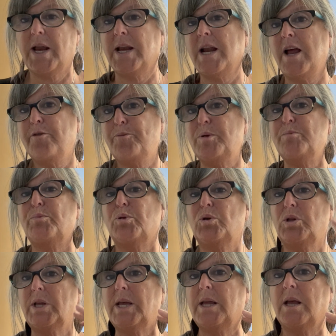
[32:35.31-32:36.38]
And I've been
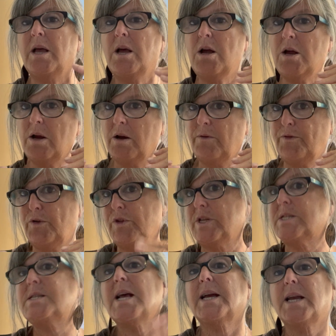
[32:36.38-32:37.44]
pulling for the
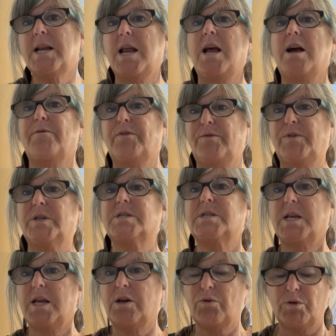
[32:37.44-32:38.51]
second half of the
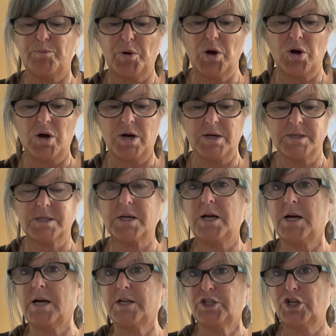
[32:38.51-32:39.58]
Sacred Paws
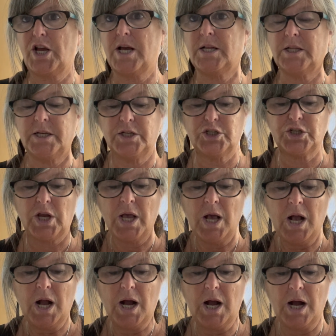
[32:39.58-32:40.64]
challenge.
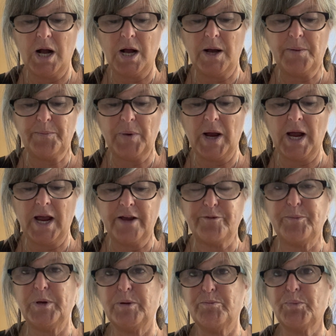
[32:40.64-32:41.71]

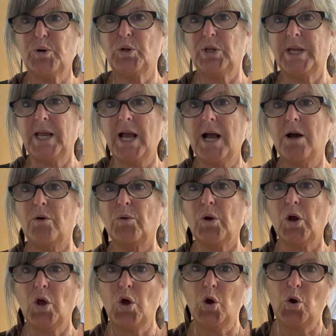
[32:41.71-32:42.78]
I've been pulling out
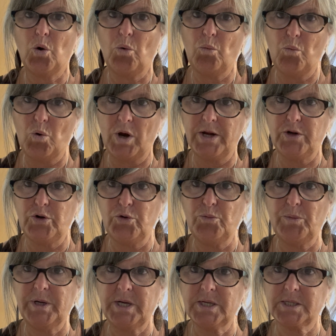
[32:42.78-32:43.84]
one
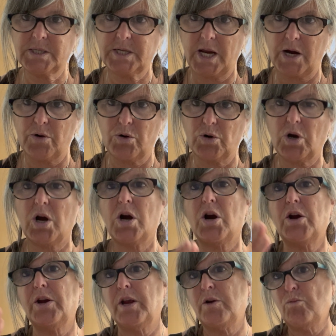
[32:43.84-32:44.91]
Numinous Tarot
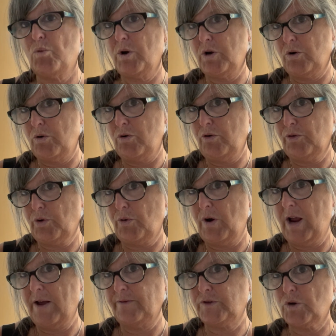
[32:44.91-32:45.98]
card and one
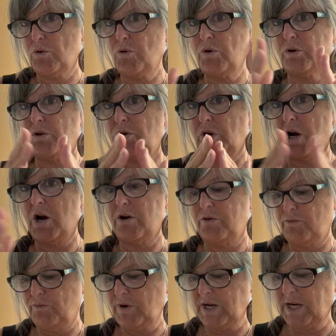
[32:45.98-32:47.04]
Earthcraft Oracle card
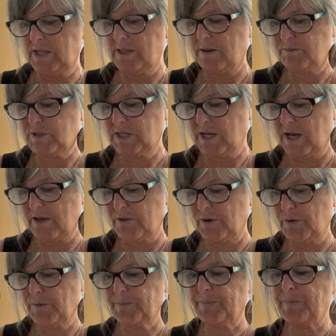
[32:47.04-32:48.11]
and reading them
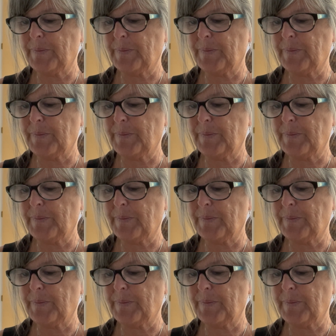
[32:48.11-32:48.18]
together.